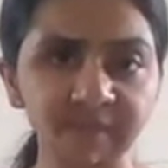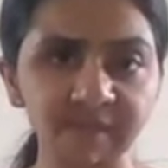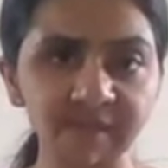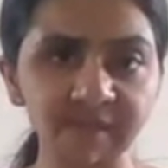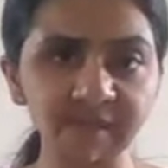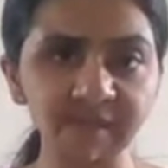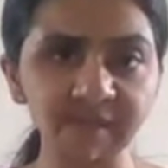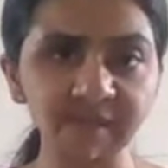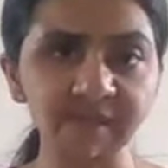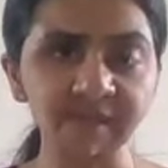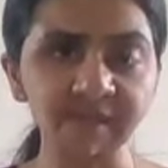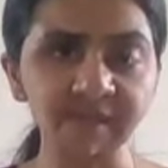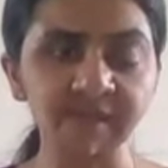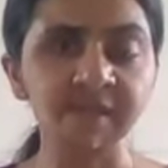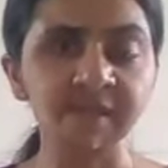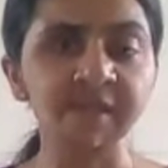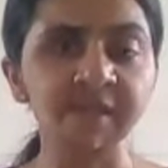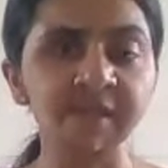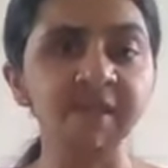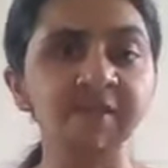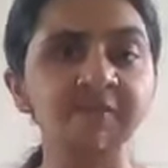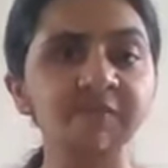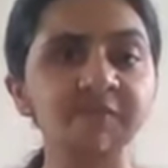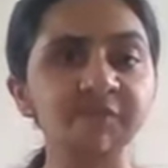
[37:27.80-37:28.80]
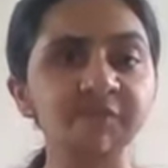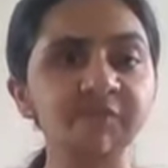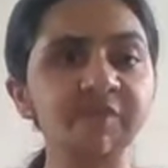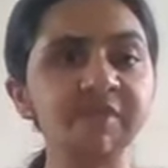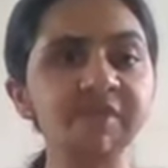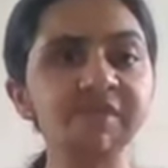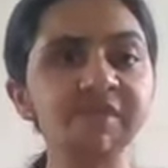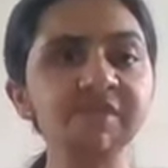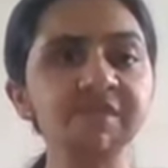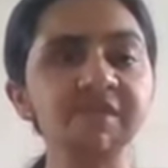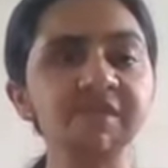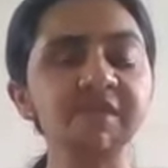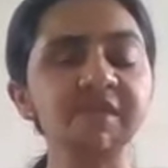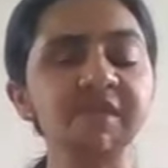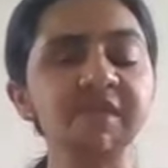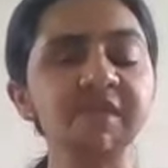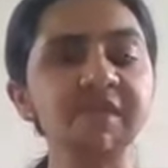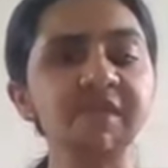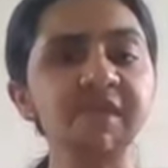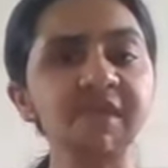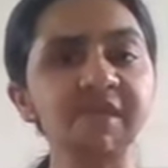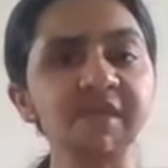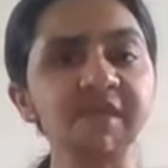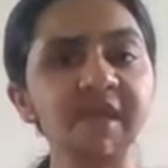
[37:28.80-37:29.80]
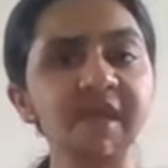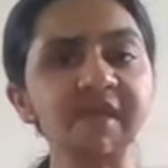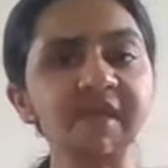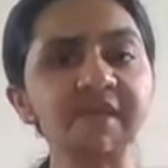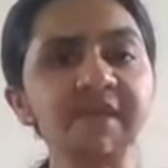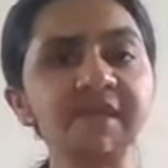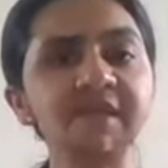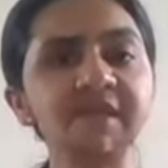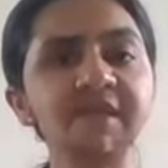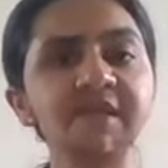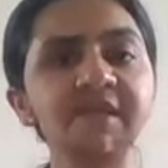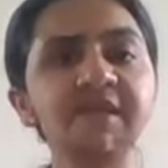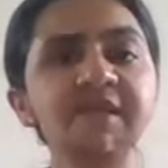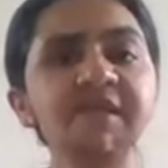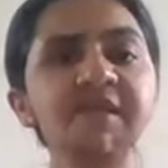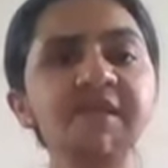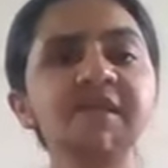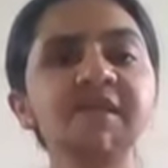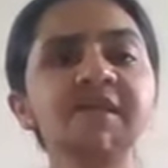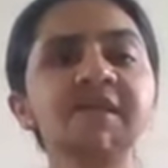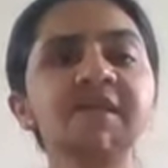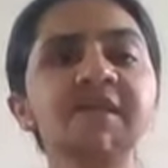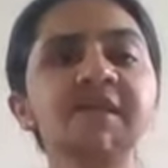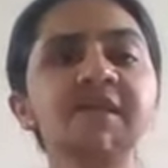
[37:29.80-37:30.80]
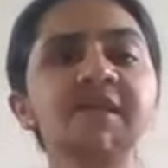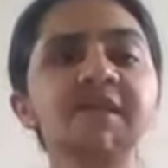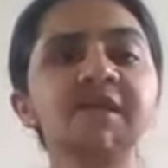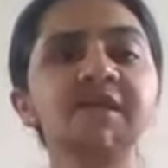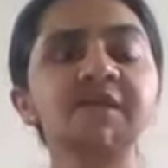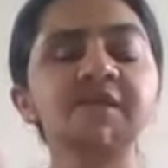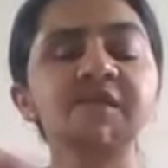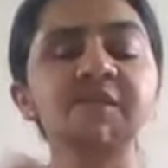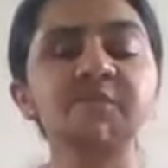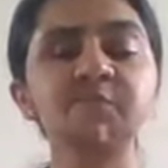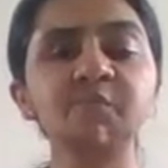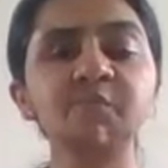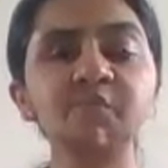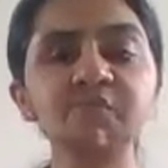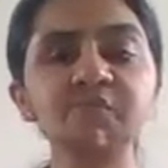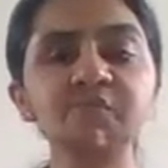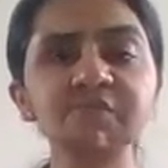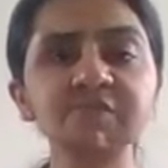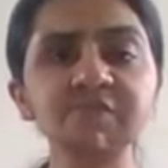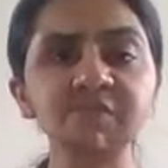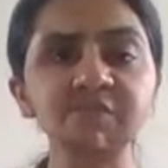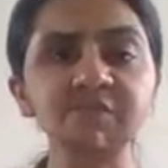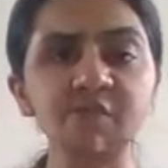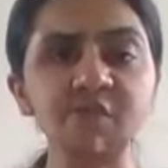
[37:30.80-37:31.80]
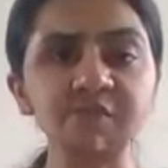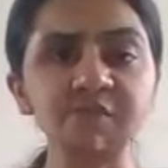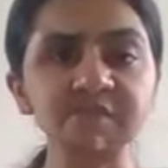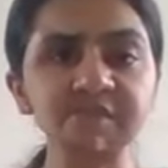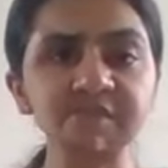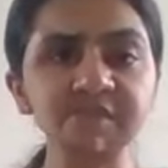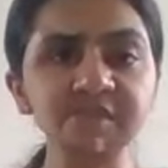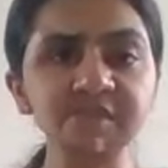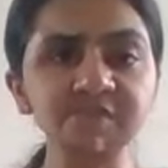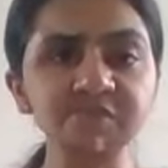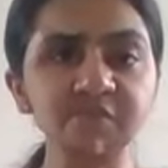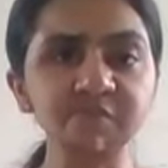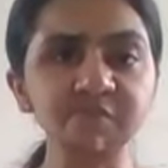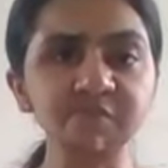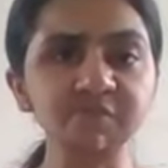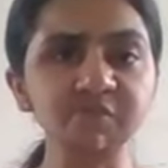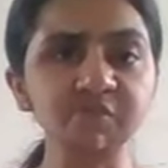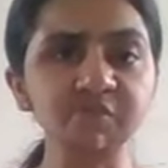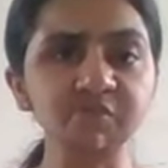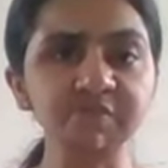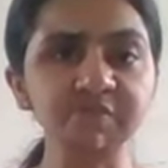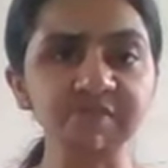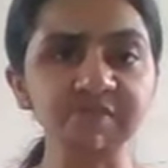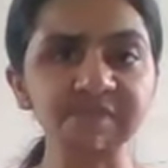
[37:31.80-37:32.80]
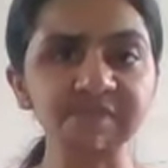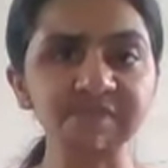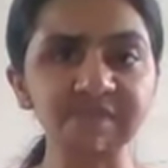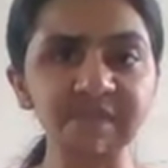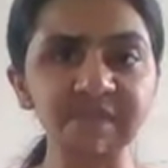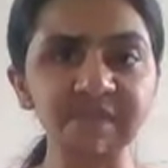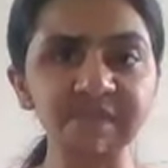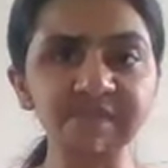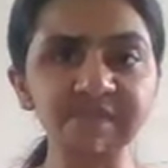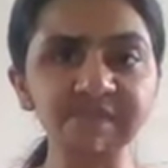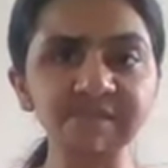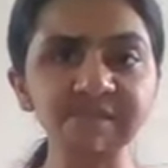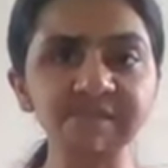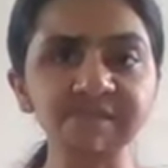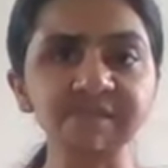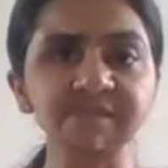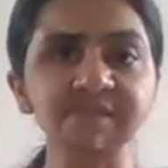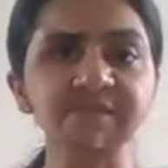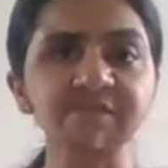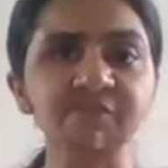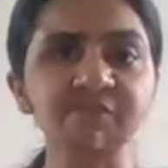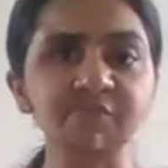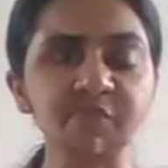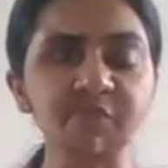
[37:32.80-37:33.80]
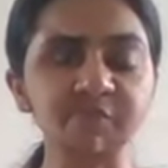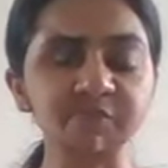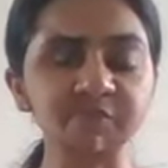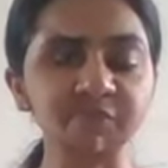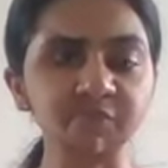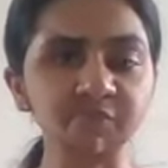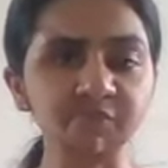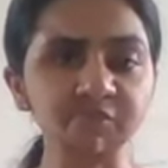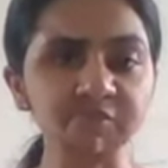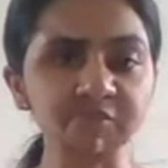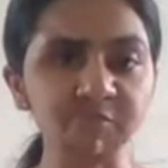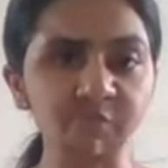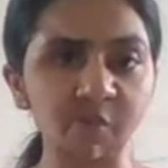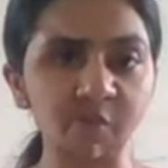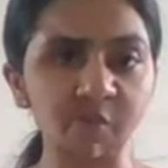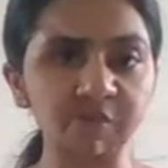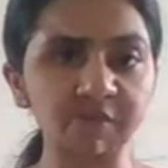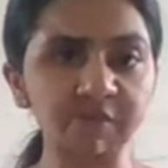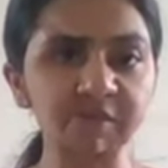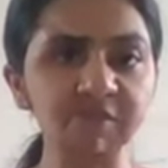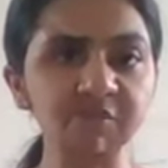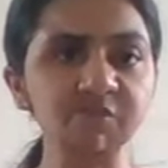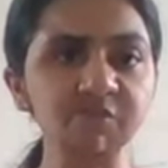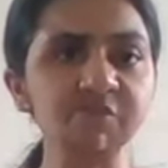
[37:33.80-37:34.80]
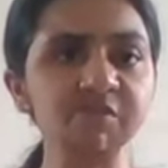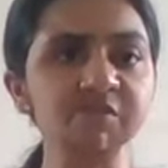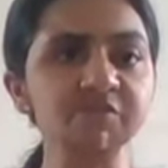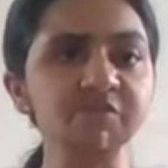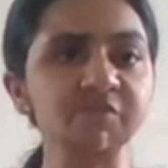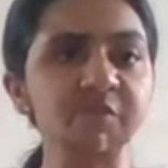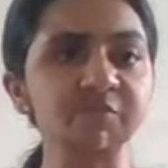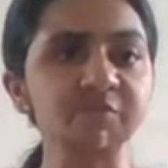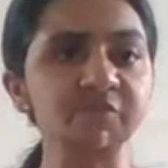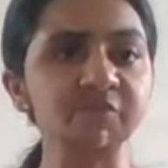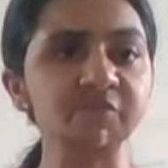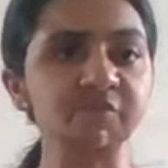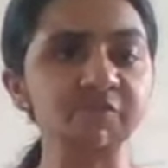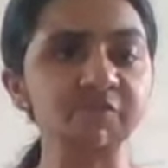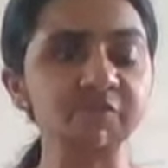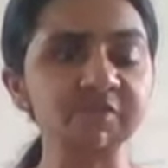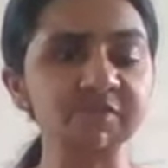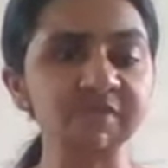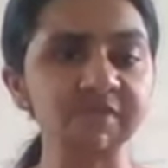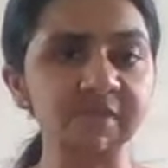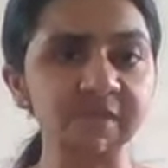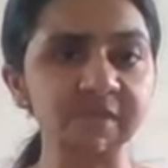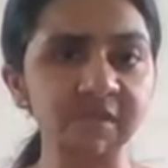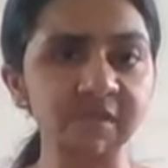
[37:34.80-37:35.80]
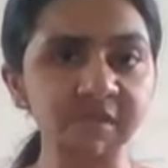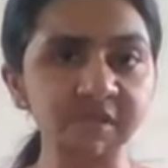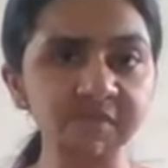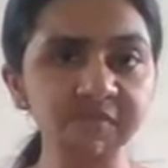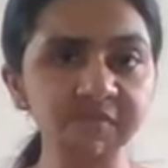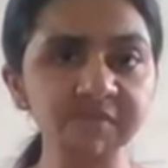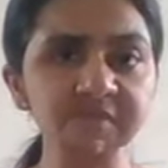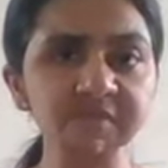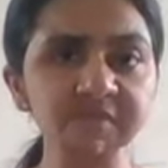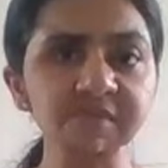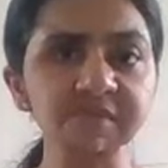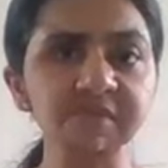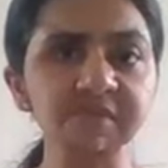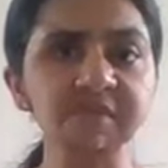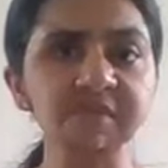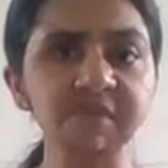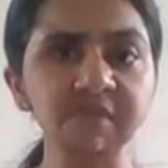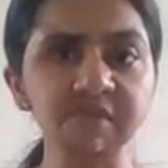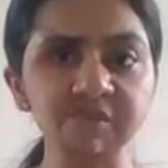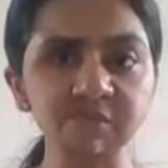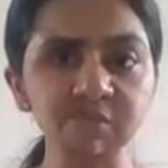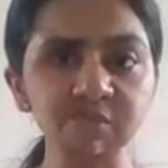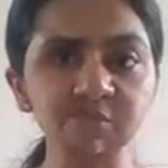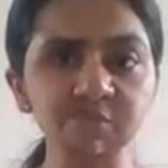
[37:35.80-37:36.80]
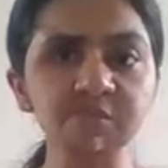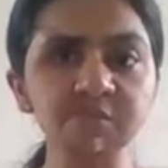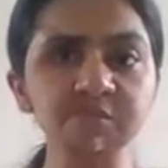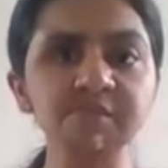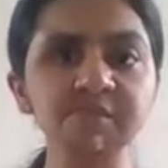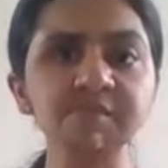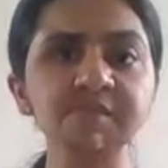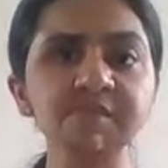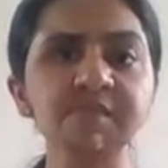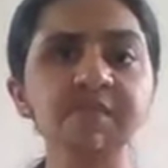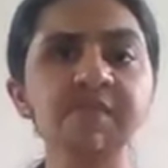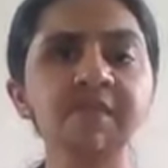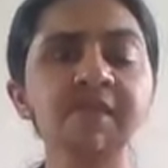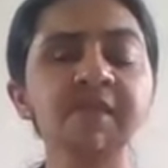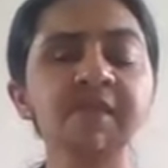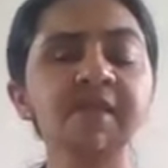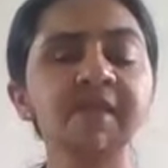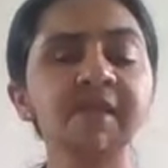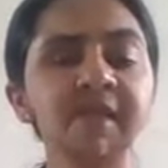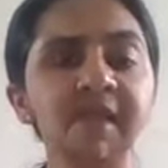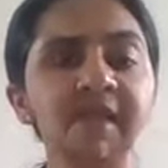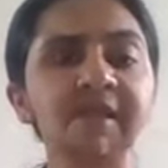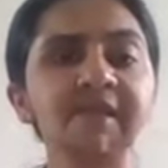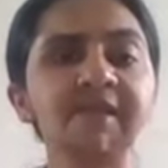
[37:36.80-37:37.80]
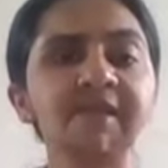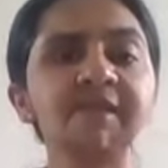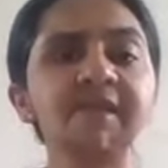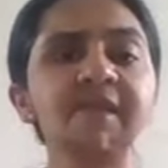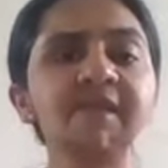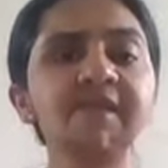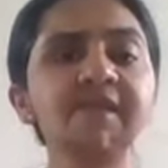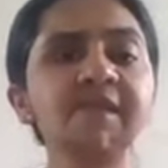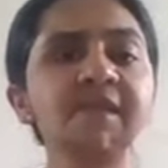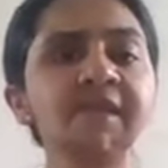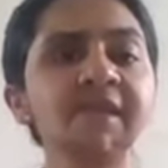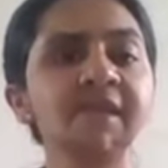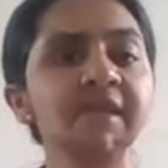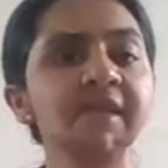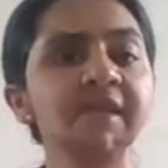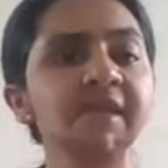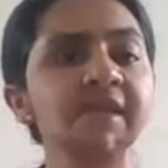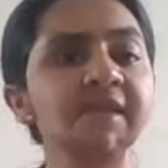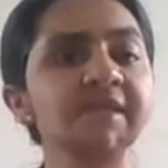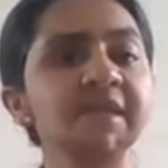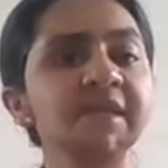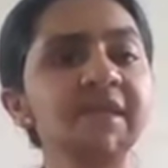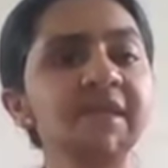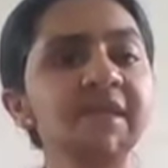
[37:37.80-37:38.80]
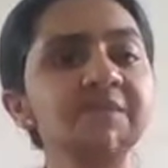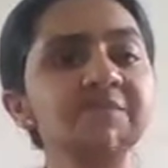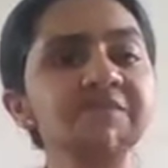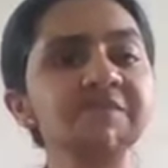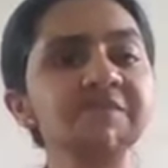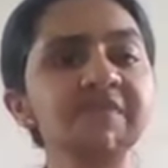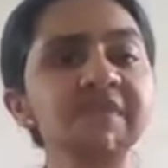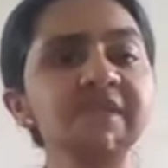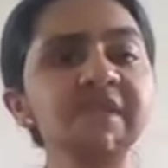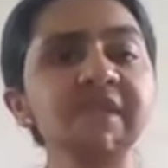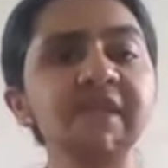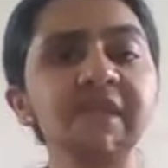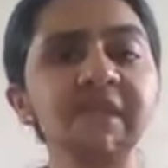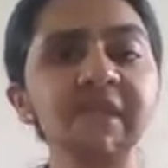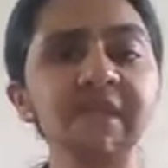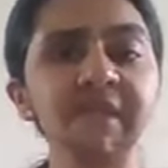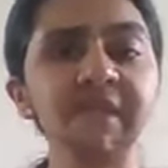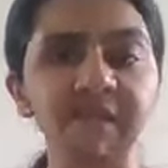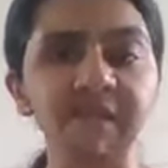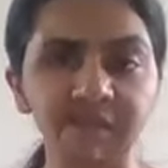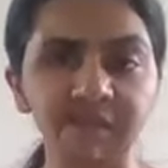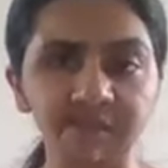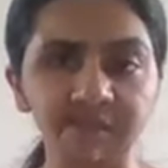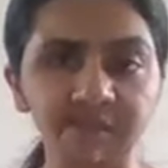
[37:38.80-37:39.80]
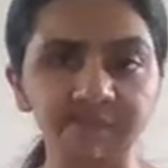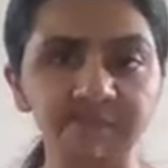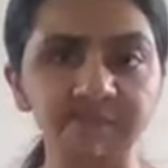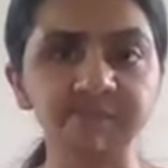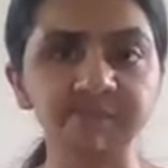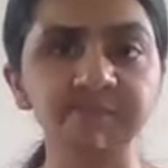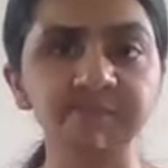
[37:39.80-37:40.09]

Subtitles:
correct? Which indirectly removes the toxins from those cells, from those molecules, from those nerves, tissues, and then it helps in healing,